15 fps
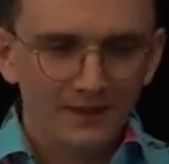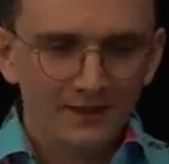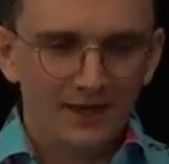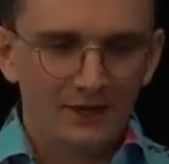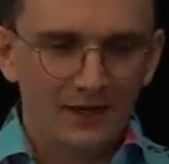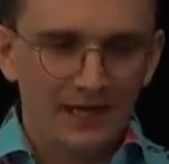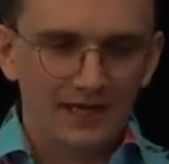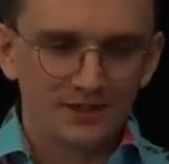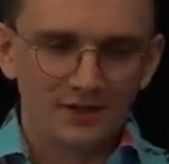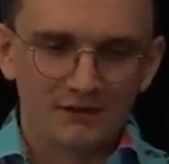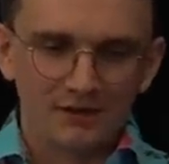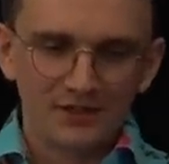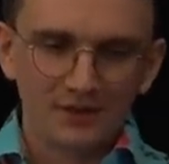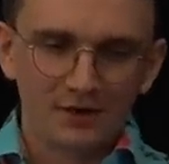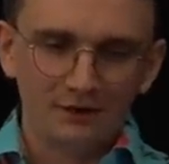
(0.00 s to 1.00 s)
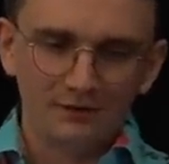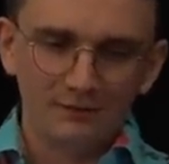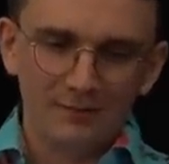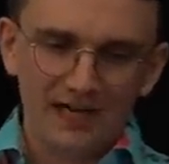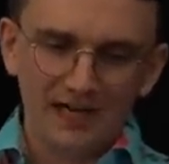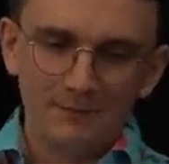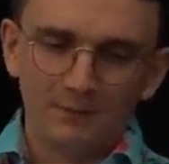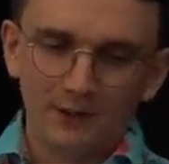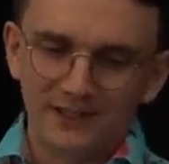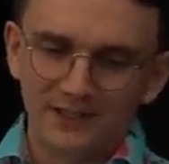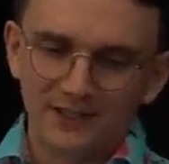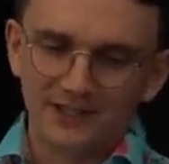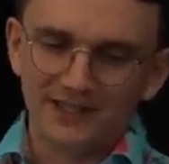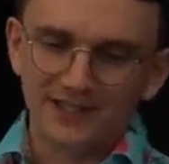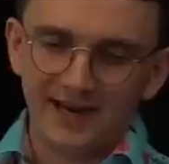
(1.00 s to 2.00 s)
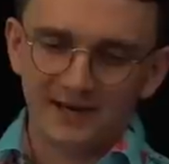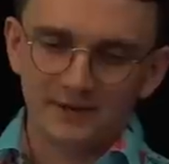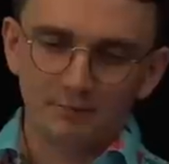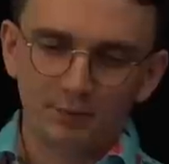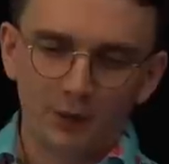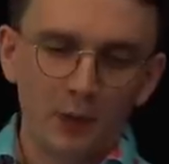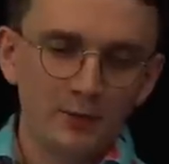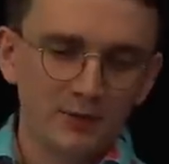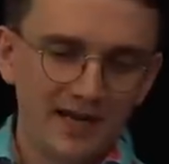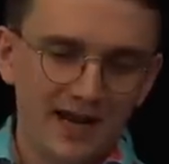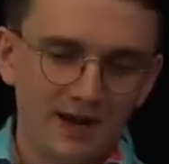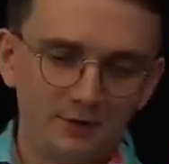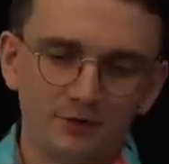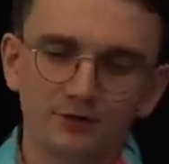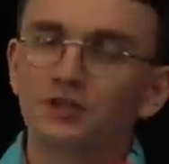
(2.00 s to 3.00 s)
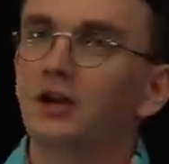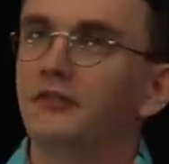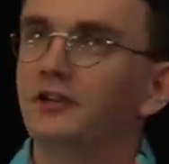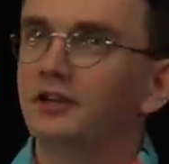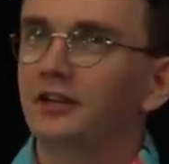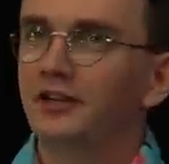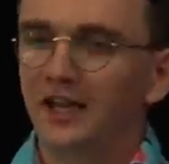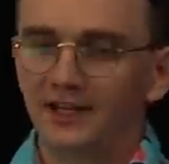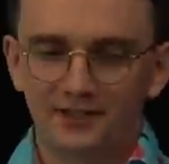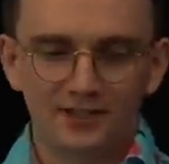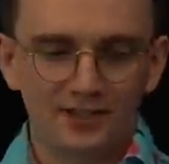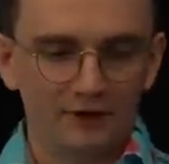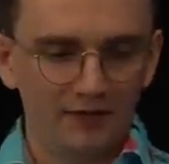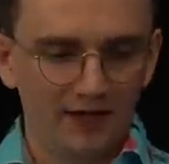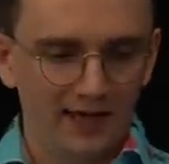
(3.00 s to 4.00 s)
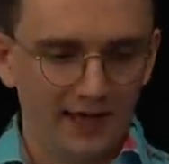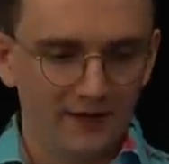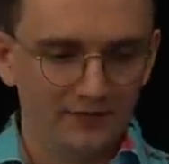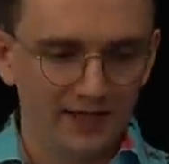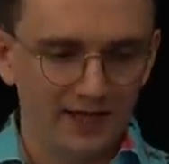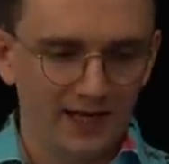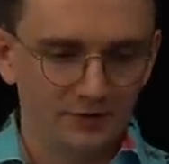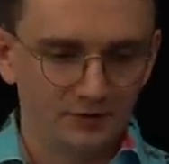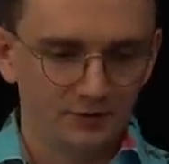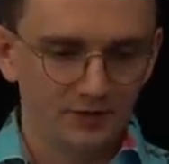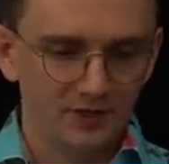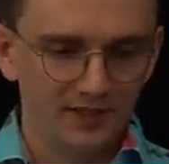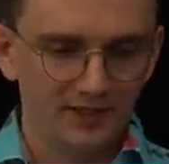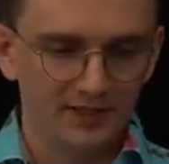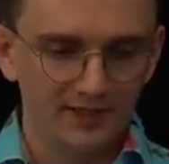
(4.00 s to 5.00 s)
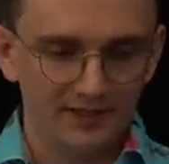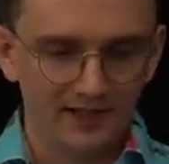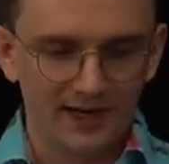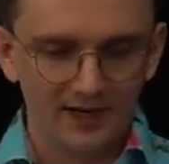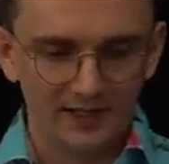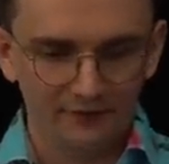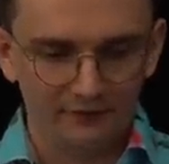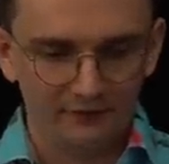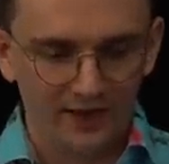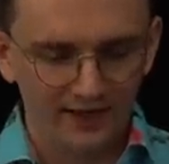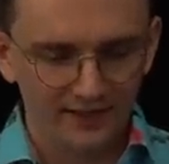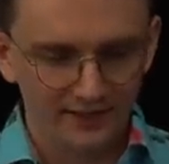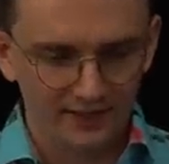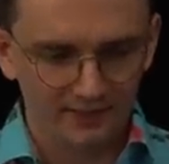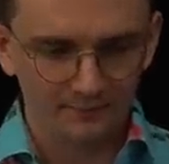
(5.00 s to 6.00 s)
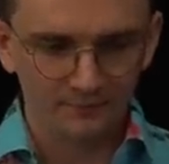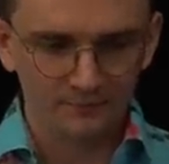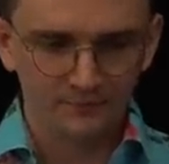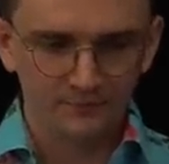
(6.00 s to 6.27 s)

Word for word: Now, as a result, many British attacks broke down or suffered unnecessarily heavy casualties in this kind of fighting.